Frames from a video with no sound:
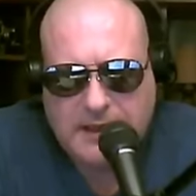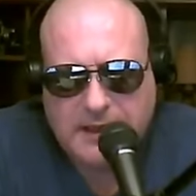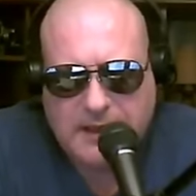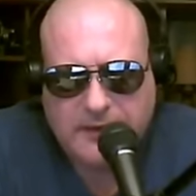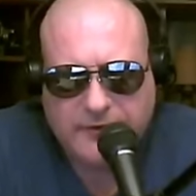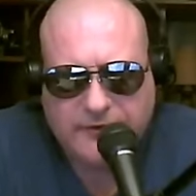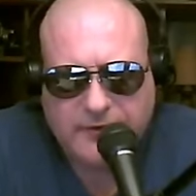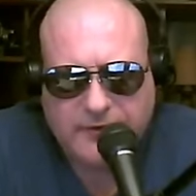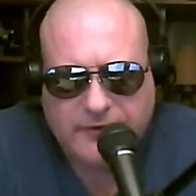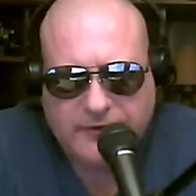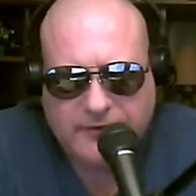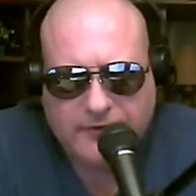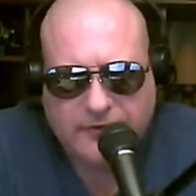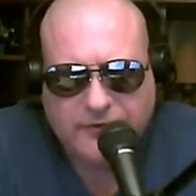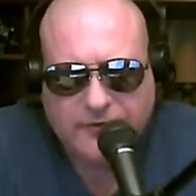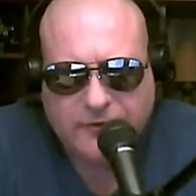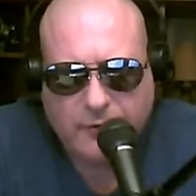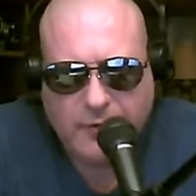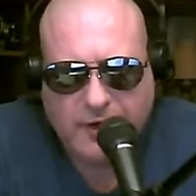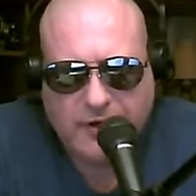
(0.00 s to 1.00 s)
is a
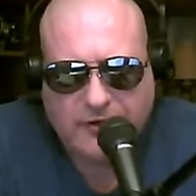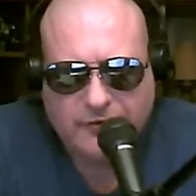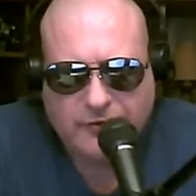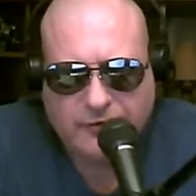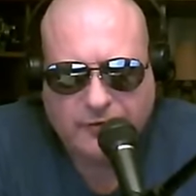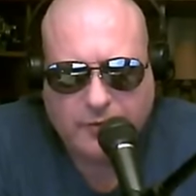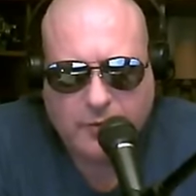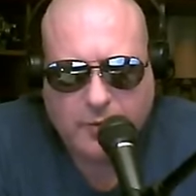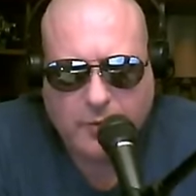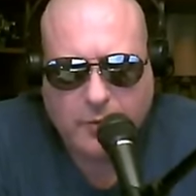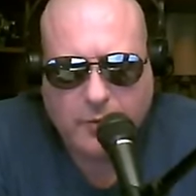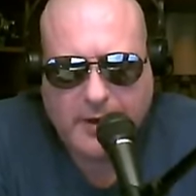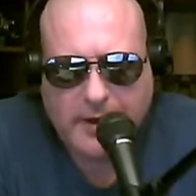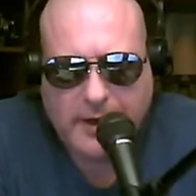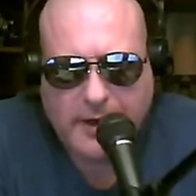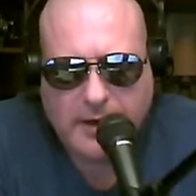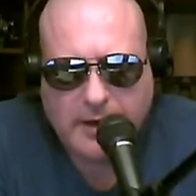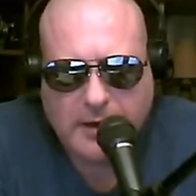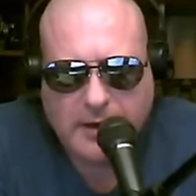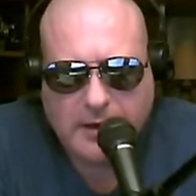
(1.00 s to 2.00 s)
situation
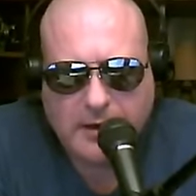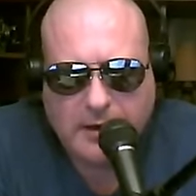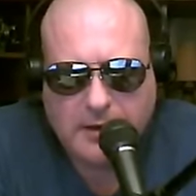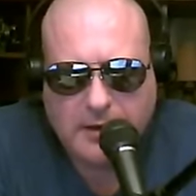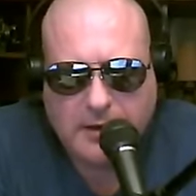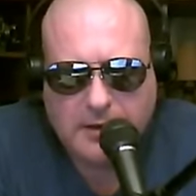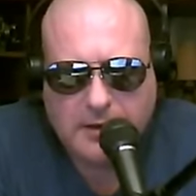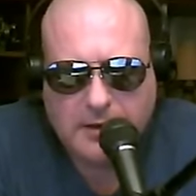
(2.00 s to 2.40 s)
where